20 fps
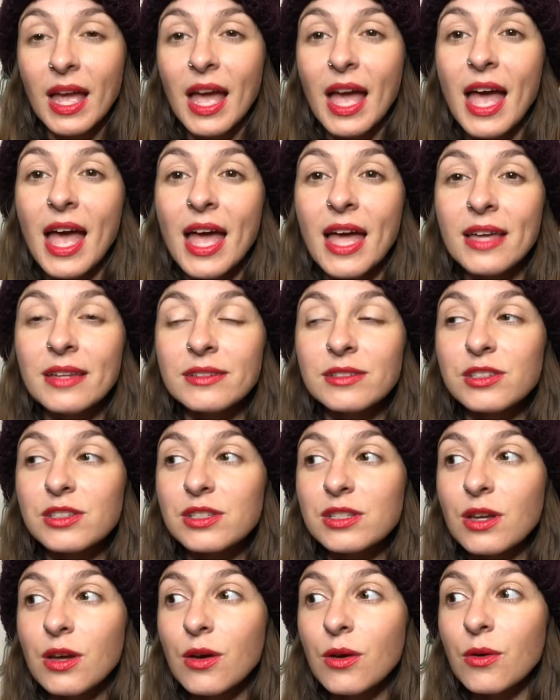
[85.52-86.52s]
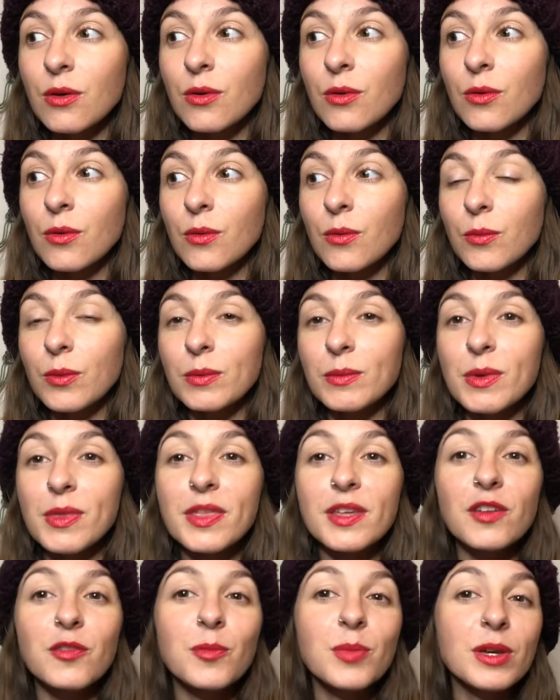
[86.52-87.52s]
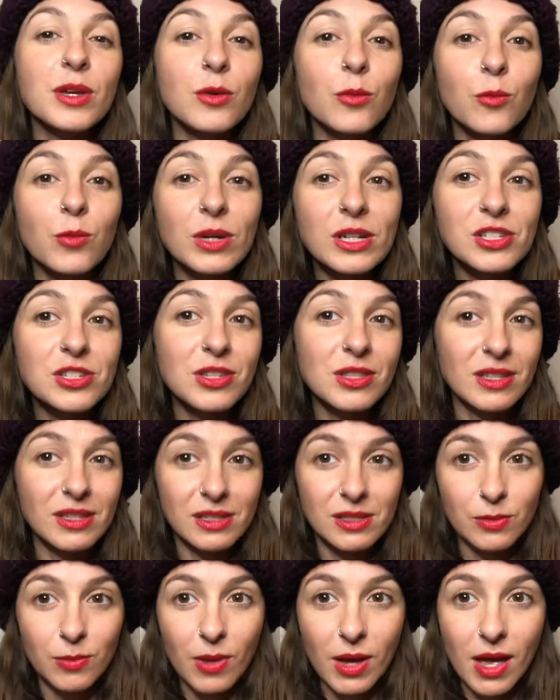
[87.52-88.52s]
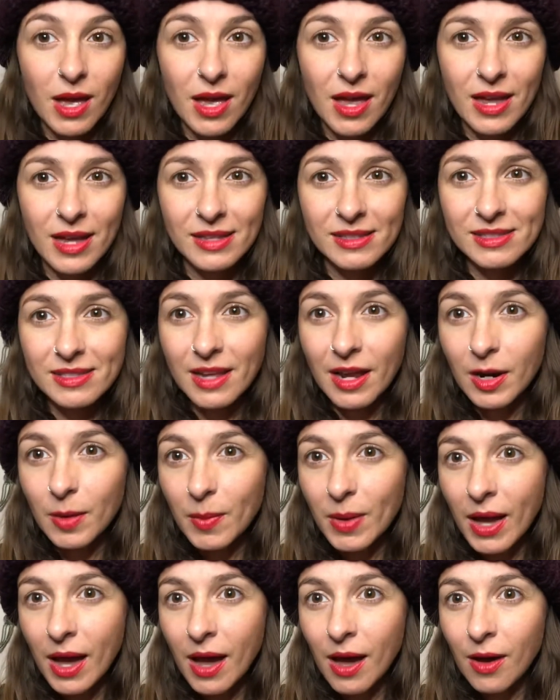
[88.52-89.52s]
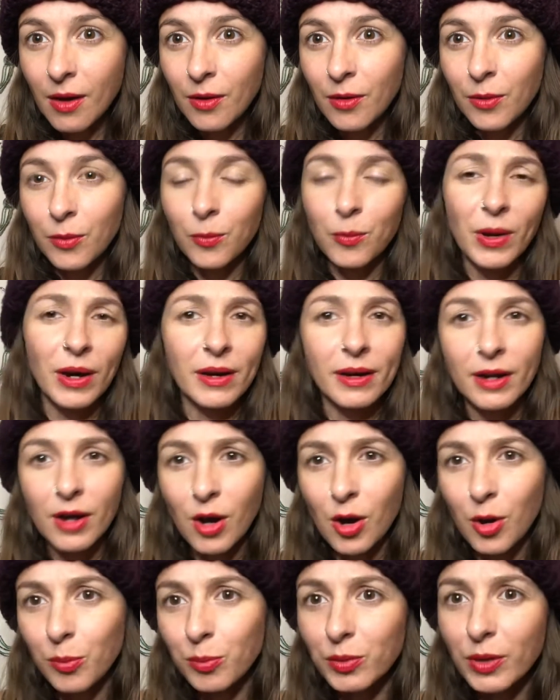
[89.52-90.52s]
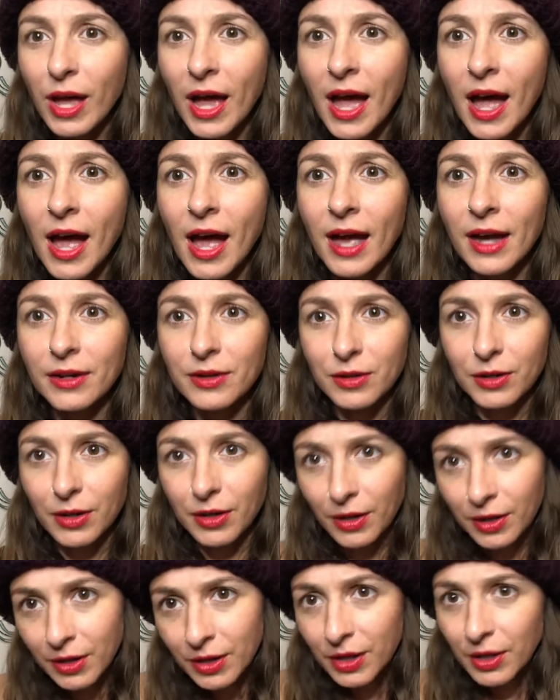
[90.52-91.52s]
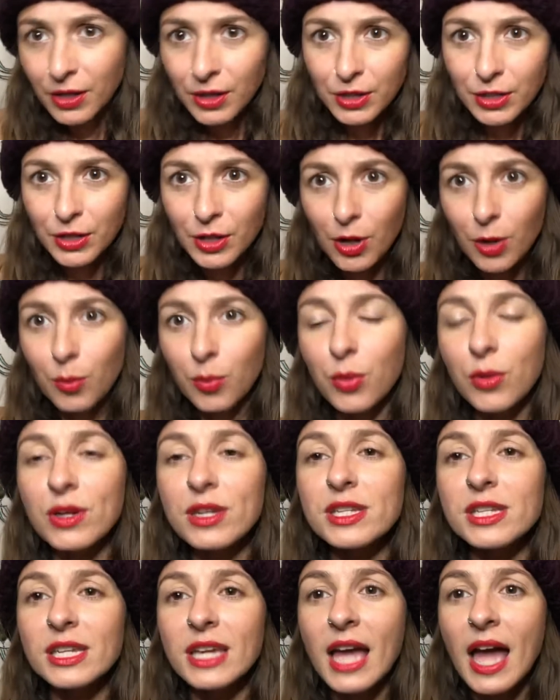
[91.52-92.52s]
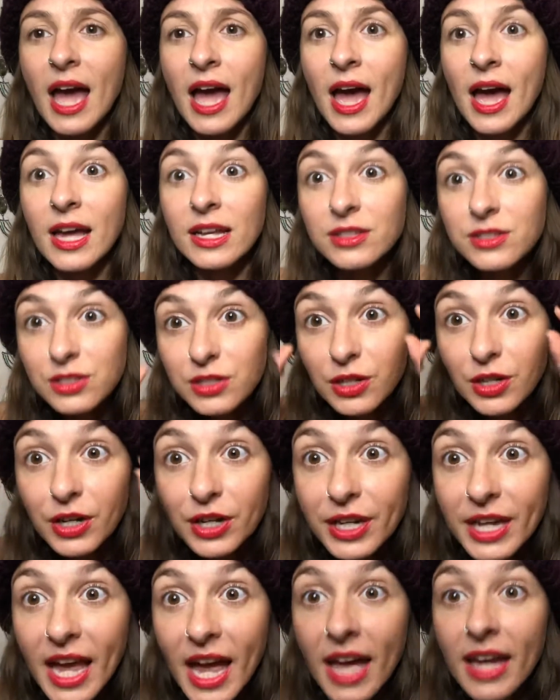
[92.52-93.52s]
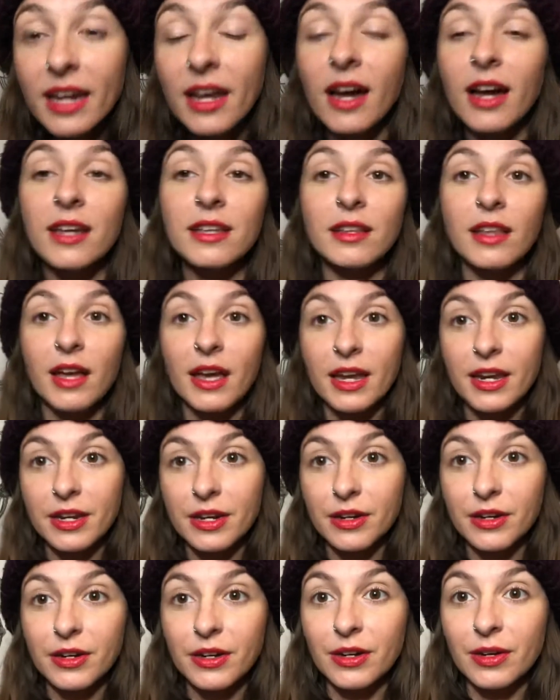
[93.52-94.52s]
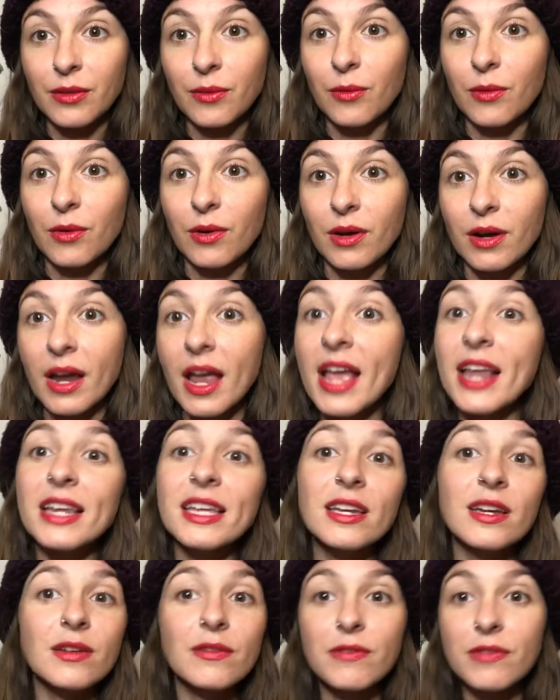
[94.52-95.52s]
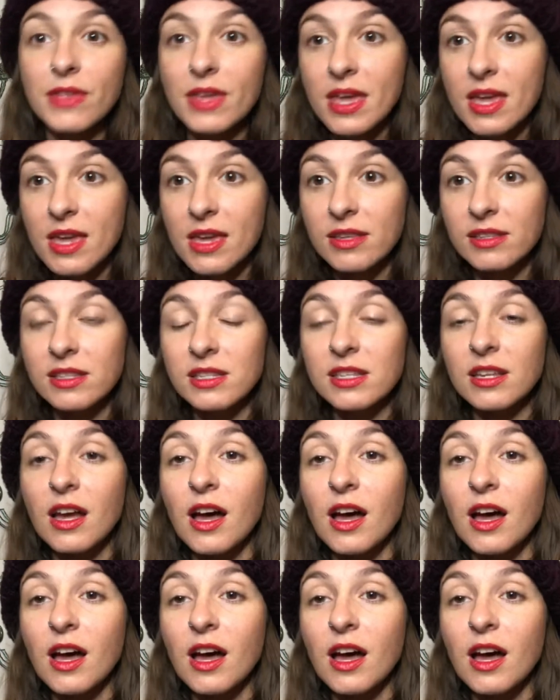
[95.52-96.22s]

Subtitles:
And so when we think of being a witch in this way, it's not about wearing all black or, pointy hats or cat eyeliner or any of these